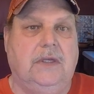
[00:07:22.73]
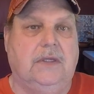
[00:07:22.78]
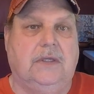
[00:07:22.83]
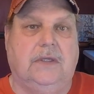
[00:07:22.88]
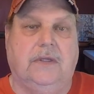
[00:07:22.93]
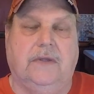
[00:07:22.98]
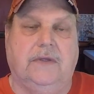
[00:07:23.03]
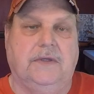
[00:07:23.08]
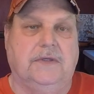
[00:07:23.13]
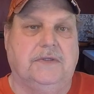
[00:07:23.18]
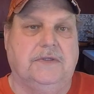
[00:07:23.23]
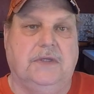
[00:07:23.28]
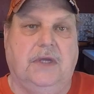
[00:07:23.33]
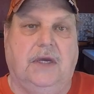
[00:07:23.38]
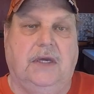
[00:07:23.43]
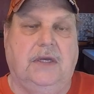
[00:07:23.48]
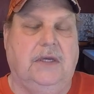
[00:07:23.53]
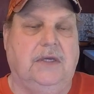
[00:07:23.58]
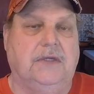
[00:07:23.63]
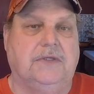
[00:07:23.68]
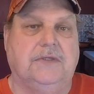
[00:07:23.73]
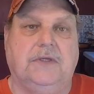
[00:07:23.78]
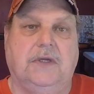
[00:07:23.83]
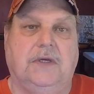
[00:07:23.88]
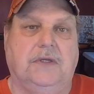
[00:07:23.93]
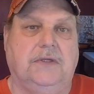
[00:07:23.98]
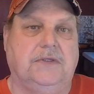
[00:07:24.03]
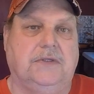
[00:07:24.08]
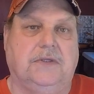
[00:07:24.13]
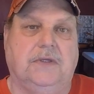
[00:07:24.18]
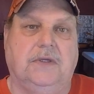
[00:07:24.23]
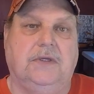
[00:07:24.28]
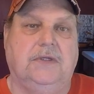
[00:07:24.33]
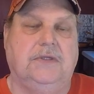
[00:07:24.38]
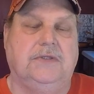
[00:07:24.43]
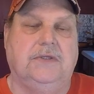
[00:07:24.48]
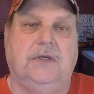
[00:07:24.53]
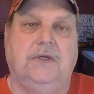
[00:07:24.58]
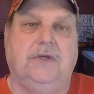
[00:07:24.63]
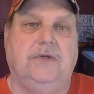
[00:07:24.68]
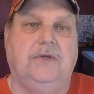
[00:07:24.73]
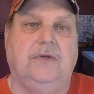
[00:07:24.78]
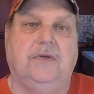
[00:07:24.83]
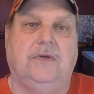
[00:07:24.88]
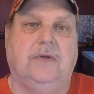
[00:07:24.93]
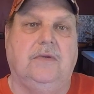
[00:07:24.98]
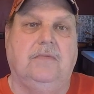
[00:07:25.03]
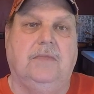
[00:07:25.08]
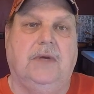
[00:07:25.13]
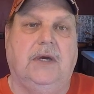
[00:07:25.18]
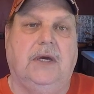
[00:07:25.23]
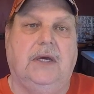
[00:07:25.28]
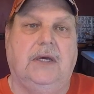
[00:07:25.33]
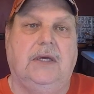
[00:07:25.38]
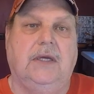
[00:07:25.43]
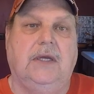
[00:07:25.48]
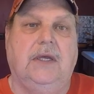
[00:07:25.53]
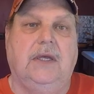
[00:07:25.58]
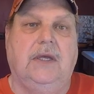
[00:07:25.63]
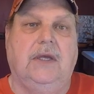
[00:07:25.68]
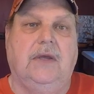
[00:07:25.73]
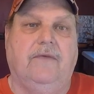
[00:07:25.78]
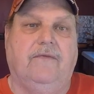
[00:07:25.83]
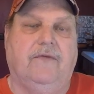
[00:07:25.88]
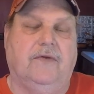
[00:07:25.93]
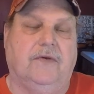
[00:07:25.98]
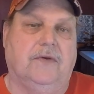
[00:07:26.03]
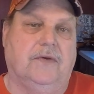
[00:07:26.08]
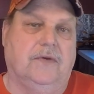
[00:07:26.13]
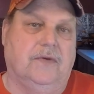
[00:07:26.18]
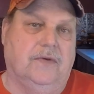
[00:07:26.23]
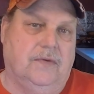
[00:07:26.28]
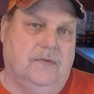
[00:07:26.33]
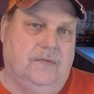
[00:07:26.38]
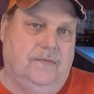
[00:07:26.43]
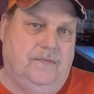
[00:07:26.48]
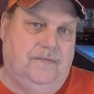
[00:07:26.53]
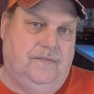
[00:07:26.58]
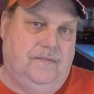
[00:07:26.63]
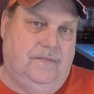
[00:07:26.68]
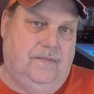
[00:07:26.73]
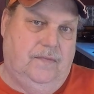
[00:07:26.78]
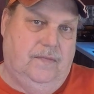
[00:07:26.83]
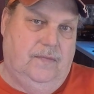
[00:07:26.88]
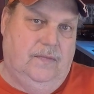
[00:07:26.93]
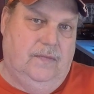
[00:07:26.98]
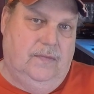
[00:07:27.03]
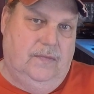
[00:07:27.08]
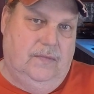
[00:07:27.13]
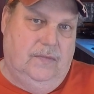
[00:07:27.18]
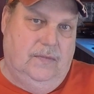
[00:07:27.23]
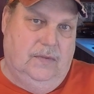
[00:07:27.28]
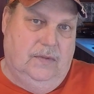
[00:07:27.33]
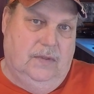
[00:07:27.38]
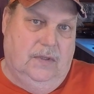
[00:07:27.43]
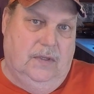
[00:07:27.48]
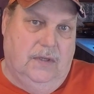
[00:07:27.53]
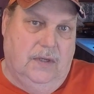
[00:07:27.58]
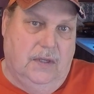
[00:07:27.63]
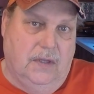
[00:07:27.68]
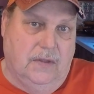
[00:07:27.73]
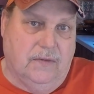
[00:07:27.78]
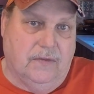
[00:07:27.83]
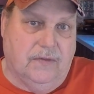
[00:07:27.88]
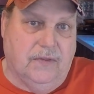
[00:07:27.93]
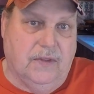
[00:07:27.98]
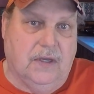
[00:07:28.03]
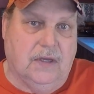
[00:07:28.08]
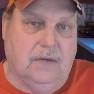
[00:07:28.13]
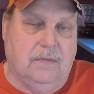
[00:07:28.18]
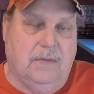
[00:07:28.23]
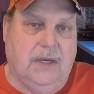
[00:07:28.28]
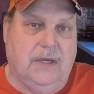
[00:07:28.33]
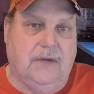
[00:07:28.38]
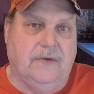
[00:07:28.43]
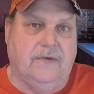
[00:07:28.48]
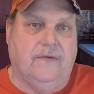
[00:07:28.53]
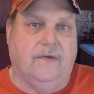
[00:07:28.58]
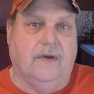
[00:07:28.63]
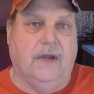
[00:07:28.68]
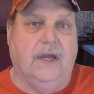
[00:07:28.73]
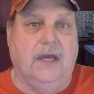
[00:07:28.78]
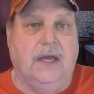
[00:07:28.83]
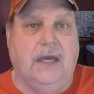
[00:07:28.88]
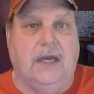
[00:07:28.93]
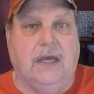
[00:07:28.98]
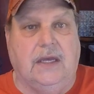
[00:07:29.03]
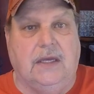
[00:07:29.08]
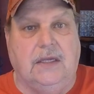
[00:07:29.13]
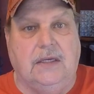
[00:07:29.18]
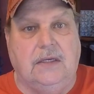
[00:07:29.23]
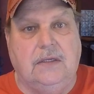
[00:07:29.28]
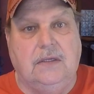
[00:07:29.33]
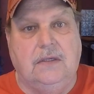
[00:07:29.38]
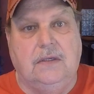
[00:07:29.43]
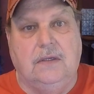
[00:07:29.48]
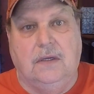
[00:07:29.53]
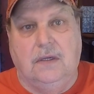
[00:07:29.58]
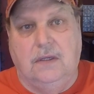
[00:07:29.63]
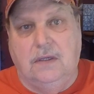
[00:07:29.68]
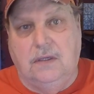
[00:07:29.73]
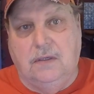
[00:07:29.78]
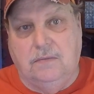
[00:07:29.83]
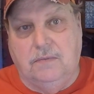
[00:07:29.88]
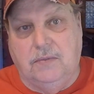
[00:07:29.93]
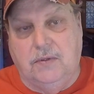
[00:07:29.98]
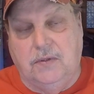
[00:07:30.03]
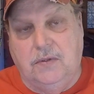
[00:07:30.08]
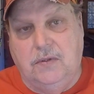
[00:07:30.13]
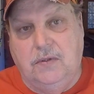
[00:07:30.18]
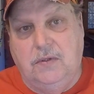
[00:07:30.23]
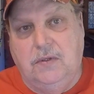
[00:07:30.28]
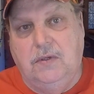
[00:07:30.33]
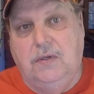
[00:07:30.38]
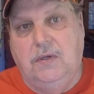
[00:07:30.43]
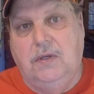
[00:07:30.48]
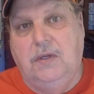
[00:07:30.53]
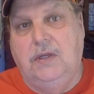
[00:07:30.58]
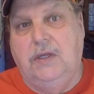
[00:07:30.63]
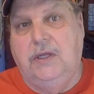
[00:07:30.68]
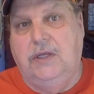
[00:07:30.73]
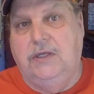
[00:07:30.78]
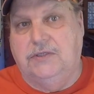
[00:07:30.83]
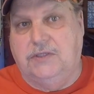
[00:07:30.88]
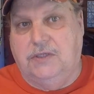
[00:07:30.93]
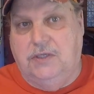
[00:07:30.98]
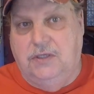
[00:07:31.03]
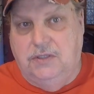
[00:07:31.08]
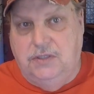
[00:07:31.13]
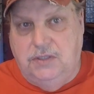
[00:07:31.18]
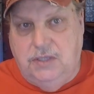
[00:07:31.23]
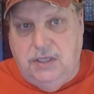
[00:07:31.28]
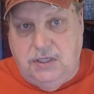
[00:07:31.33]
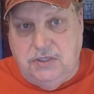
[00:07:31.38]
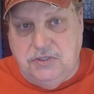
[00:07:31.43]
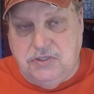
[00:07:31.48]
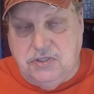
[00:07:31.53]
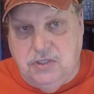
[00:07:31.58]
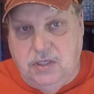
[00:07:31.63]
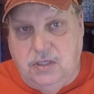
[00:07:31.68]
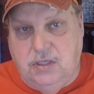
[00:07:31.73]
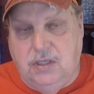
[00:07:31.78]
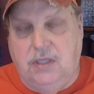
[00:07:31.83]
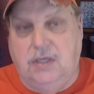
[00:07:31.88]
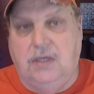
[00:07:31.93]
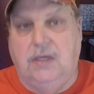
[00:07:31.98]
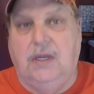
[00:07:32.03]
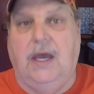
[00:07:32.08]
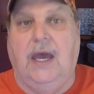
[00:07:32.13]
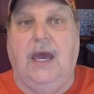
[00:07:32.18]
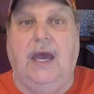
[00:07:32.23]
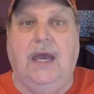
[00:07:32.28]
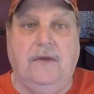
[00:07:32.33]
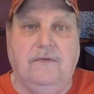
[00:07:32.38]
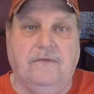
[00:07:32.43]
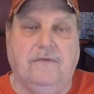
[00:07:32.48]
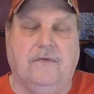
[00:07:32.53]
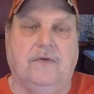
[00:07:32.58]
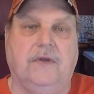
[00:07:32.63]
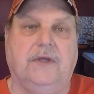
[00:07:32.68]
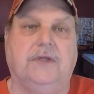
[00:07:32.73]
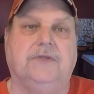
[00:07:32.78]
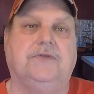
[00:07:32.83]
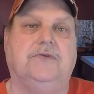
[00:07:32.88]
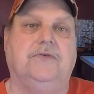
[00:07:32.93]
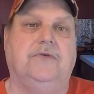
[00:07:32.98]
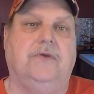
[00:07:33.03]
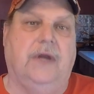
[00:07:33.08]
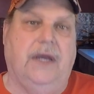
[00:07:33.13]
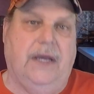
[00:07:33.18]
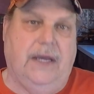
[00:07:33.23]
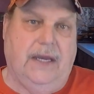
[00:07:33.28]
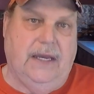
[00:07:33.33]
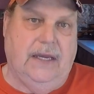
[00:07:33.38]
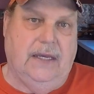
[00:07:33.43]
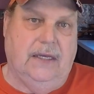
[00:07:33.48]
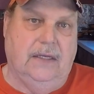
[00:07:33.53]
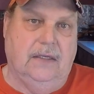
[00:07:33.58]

to this day, it's done as good as any you can buy. For another thing about drying lumber is conditioning it after it's dry.